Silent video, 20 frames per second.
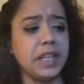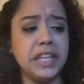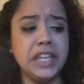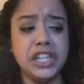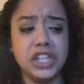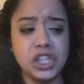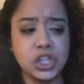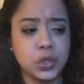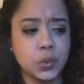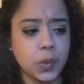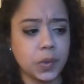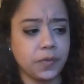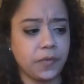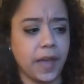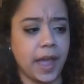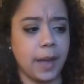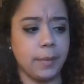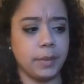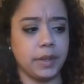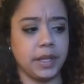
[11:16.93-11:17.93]
issues with
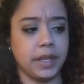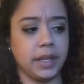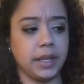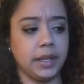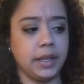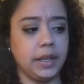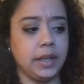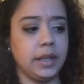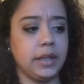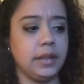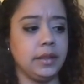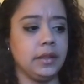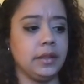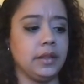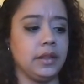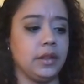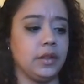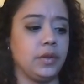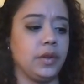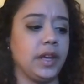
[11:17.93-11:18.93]
family.
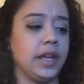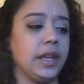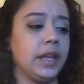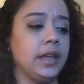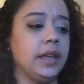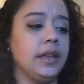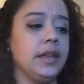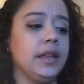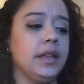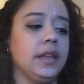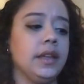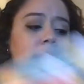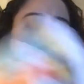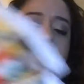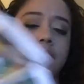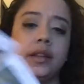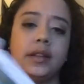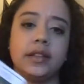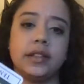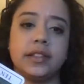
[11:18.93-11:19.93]
Okay,
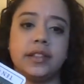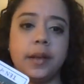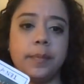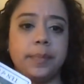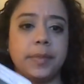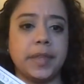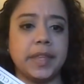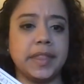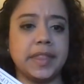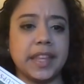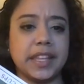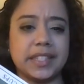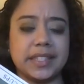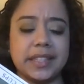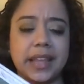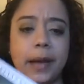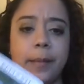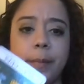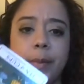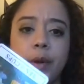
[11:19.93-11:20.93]
something that's
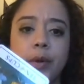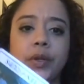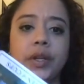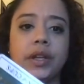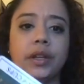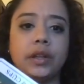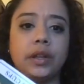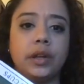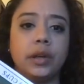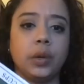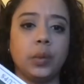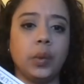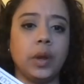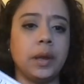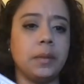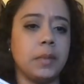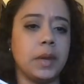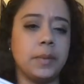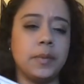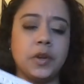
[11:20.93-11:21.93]
not building in a good
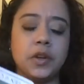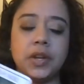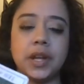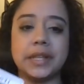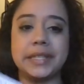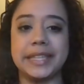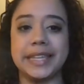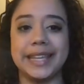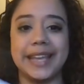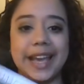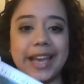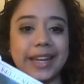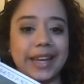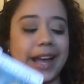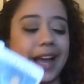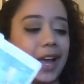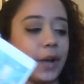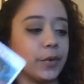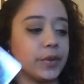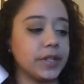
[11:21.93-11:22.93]
way. Maybe you're not seeing eye
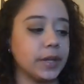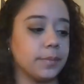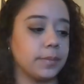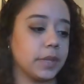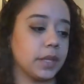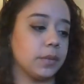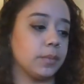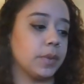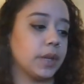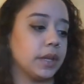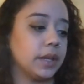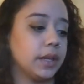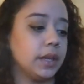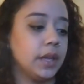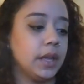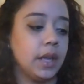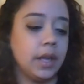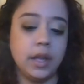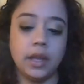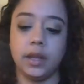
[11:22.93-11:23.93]
to eye with something, but...
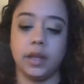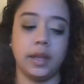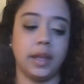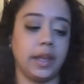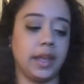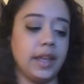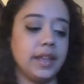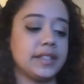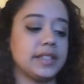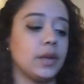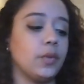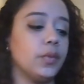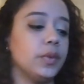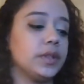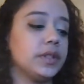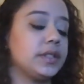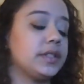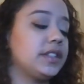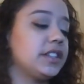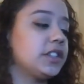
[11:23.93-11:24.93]
yeah,
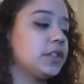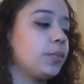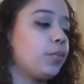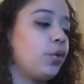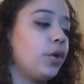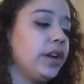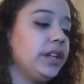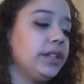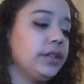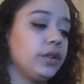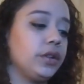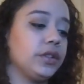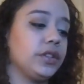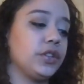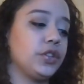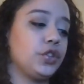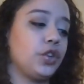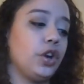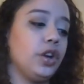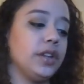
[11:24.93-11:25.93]
someone's disappointed or
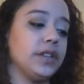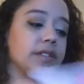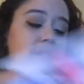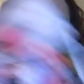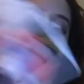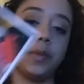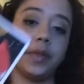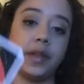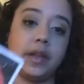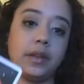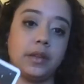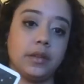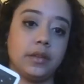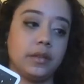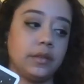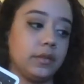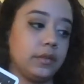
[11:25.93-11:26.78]
distraught in something.